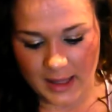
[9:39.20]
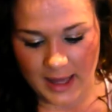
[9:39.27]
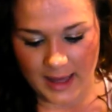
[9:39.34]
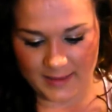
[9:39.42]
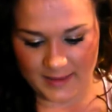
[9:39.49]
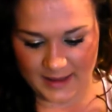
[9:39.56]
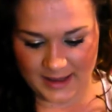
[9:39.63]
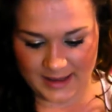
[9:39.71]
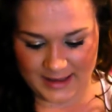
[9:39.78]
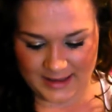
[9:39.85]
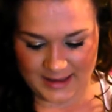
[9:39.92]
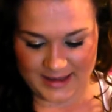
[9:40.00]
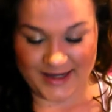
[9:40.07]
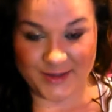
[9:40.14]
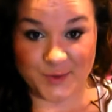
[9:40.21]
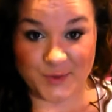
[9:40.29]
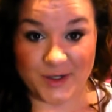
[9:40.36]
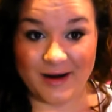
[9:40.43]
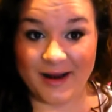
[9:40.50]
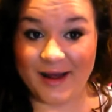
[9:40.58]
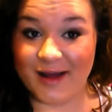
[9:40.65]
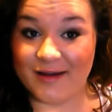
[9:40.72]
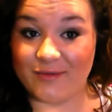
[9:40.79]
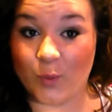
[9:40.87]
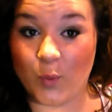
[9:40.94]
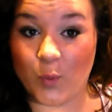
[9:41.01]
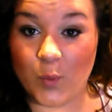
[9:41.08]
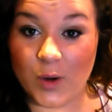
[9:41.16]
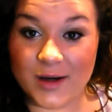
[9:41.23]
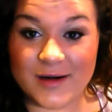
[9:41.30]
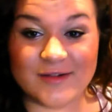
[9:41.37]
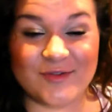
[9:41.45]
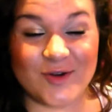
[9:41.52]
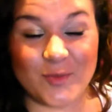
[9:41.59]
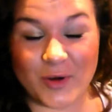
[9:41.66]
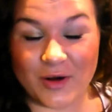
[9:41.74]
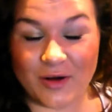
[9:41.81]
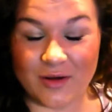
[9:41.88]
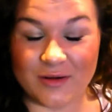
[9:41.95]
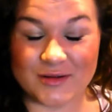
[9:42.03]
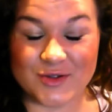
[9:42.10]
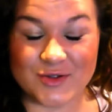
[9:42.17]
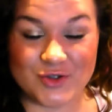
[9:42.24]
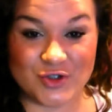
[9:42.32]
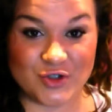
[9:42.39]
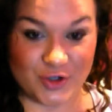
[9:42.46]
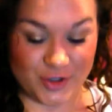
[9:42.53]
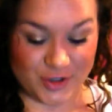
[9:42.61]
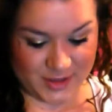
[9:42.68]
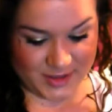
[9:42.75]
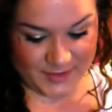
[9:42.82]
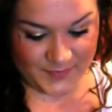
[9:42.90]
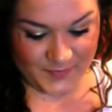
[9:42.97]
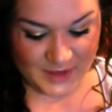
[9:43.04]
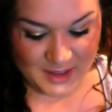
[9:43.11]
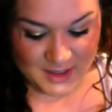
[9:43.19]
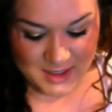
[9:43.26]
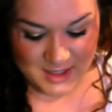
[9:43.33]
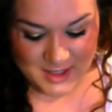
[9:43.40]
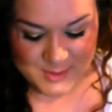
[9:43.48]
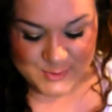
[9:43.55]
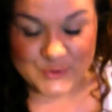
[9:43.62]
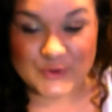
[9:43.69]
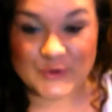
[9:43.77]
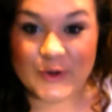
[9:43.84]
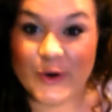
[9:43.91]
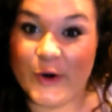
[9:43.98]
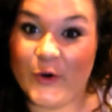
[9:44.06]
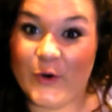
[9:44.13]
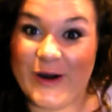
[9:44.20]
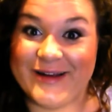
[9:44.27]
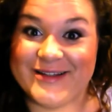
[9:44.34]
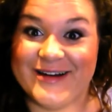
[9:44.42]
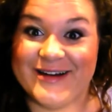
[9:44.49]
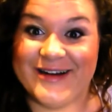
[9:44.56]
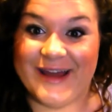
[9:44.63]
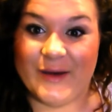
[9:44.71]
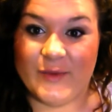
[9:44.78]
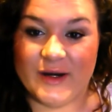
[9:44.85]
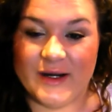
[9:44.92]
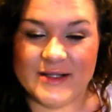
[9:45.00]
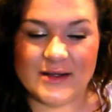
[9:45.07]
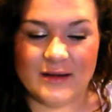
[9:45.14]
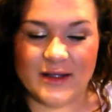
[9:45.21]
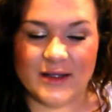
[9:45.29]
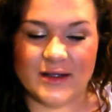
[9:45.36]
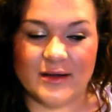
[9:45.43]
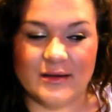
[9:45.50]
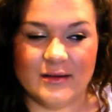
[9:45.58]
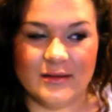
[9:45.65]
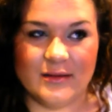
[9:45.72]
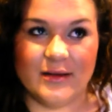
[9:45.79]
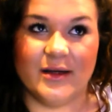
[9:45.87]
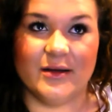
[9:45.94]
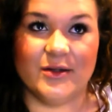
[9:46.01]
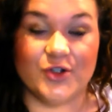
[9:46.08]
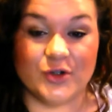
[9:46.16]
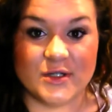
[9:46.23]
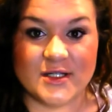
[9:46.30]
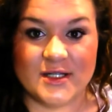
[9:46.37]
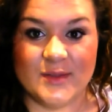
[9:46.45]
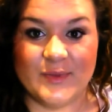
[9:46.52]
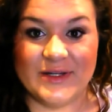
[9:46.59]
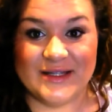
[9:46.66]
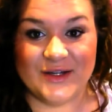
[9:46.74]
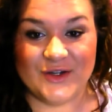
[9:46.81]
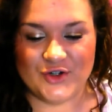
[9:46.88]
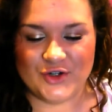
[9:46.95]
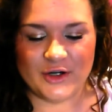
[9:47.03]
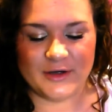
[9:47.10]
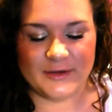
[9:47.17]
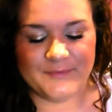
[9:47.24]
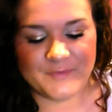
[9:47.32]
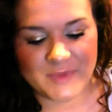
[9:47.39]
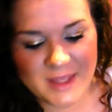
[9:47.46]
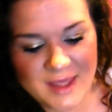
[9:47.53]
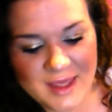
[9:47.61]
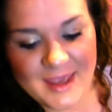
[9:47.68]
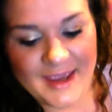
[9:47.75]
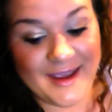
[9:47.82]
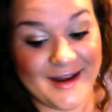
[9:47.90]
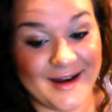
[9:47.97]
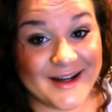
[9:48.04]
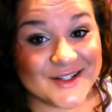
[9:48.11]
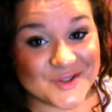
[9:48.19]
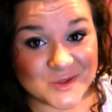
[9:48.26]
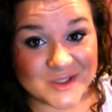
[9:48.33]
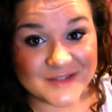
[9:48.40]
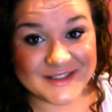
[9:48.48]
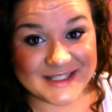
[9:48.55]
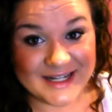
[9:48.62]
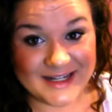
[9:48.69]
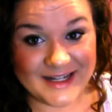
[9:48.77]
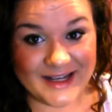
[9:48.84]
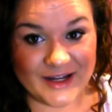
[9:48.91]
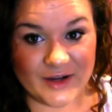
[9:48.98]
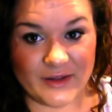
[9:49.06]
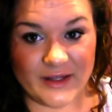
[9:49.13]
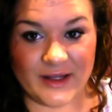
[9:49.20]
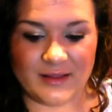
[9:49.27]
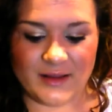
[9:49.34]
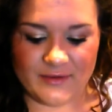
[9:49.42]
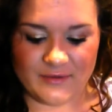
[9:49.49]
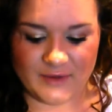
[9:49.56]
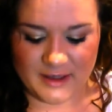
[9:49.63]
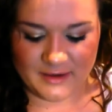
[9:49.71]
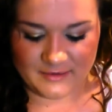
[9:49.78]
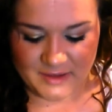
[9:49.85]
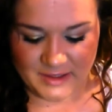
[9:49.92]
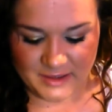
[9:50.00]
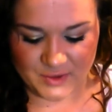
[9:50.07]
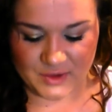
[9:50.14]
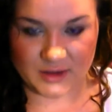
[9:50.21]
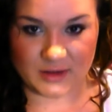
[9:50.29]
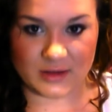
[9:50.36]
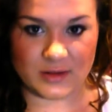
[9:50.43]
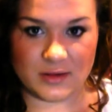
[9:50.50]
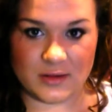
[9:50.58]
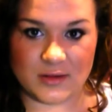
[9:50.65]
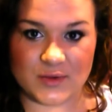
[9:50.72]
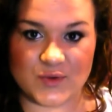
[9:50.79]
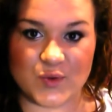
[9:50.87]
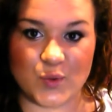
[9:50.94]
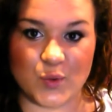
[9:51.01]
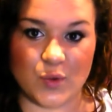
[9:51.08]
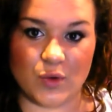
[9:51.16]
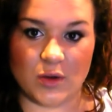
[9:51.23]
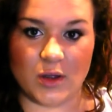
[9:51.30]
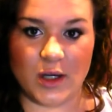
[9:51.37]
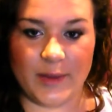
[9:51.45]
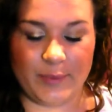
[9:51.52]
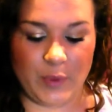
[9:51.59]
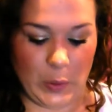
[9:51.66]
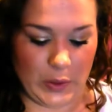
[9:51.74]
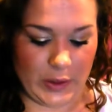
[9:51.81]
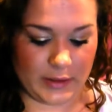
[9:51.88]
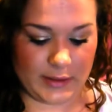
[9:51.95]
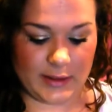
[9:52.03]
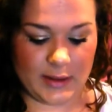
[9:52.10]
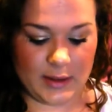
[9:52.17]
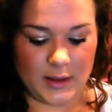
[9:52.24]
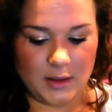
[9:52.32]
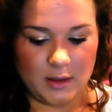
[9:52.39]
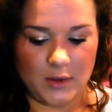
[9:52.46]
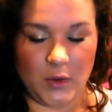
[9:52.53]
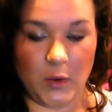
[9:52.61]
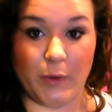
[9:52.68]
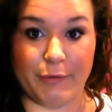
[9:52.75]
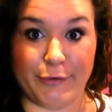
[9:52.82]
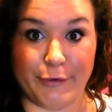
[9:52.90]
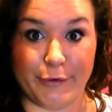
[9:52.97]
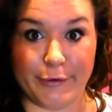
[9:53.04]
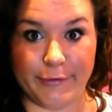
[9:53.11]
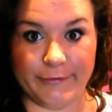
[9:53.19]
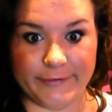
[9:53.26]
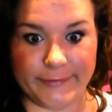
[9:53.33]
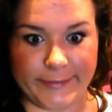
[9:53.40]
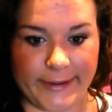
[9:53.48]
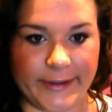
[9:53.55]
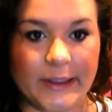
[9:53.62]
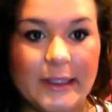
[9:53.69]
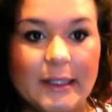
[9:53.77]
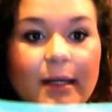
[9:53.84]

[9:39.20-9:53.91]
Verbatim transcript: And then I do not have one football shirt. So I decided to get one. It's not like a like a jersey, but it's like a shirt. And I do live in San Diego, like live live. I go to school up north, norther from here.